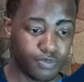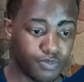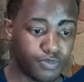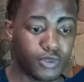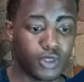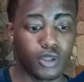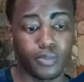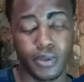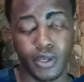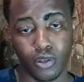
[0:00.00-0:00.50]

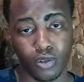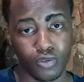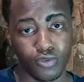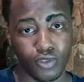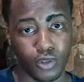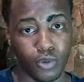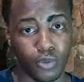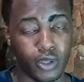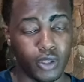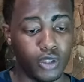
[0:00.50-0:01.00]
Could be useful
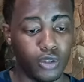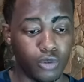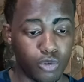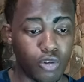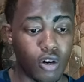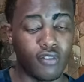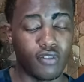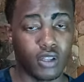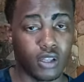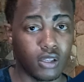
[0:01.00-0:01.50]
when you
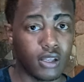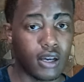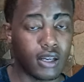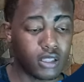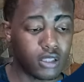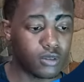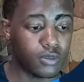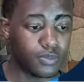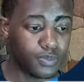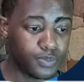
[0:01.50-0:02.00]
travel a lot.
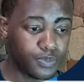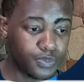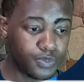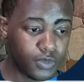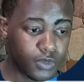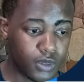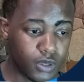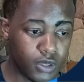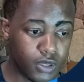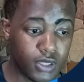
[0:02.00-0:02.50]

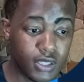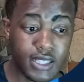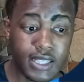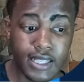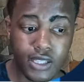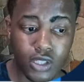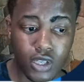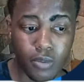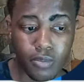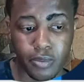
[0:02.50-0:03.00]
6
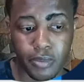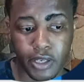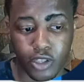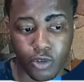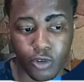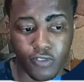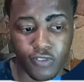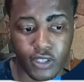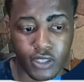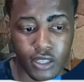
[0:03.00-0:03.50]
complimentary
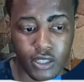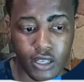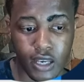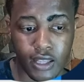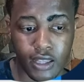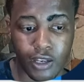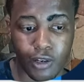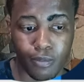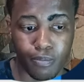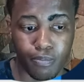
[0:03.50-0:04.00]
visits at
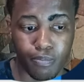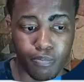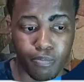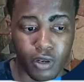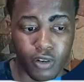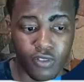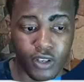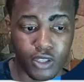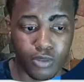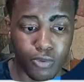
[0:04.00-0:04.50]
their
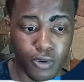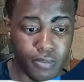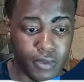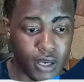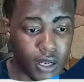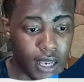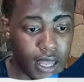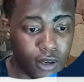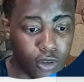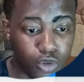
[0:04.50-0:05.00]
Bidvest Premier
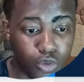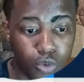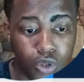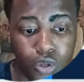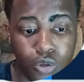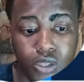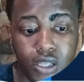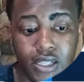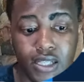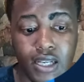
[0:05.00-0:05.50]
Lounge with your
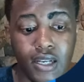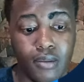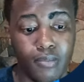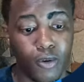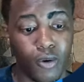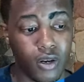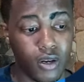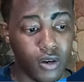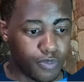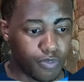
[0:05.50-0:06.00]
Titanium
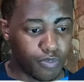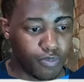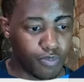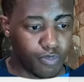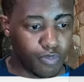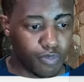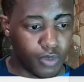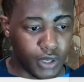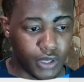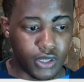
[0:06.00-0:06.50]
credit card.
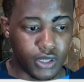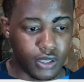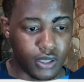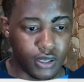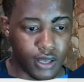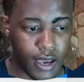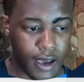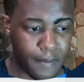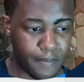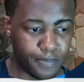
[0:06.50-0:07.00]
But
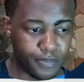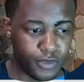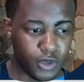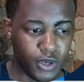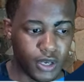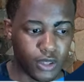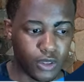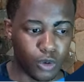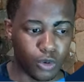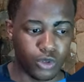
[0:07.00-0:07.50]
yeah, you
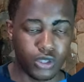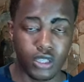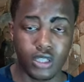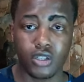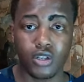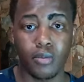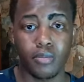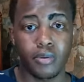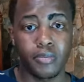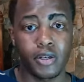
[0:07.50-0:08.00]
get those 6
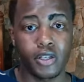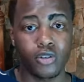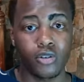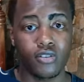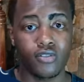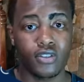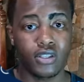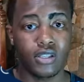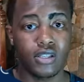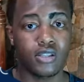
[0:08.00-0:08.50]
complimentary
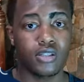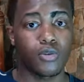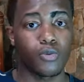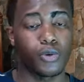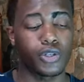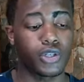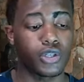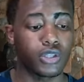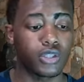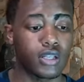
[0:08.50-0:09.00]
visits,
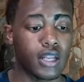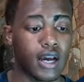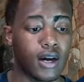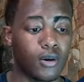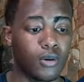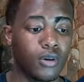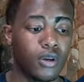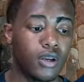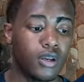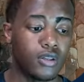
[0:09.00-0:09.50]
which is now
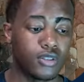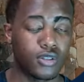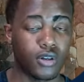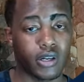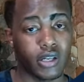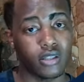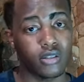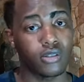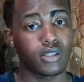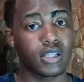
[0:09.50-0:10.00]
starting
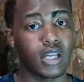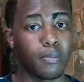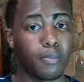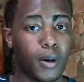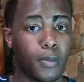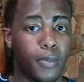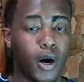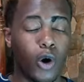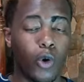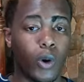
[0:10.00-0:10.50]
to step
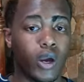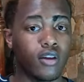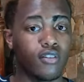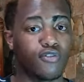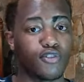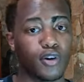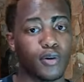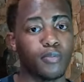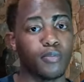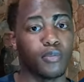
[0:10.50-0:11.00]
up away
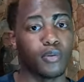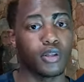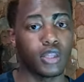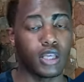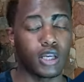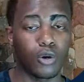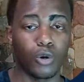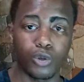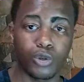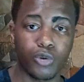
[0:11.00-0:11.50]
from the
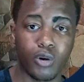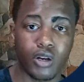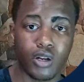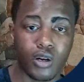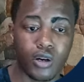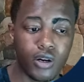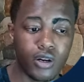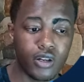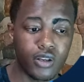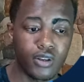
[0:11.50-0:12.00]
Gold credit
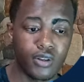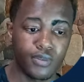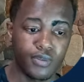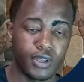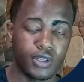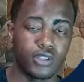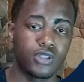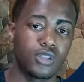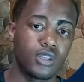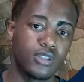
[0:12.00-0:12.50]
card.
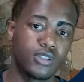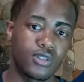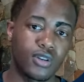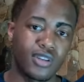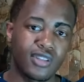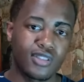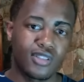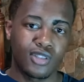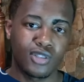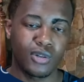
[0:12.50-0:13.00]
It's starting
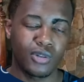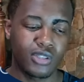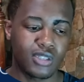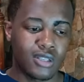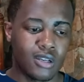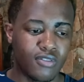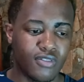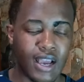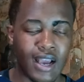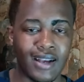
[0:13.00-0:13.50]
to show
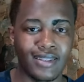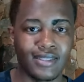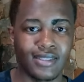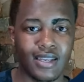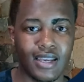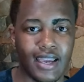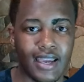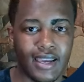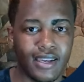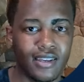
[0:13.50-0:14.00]
itself as
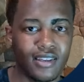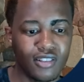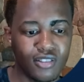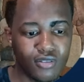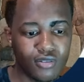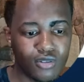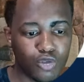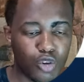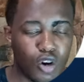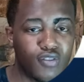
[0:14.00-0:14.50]
a
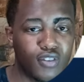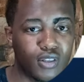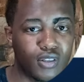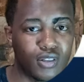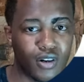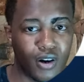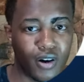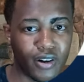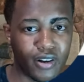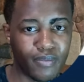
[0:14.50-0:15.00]
travel
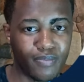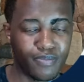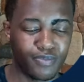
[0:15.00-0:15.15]
card.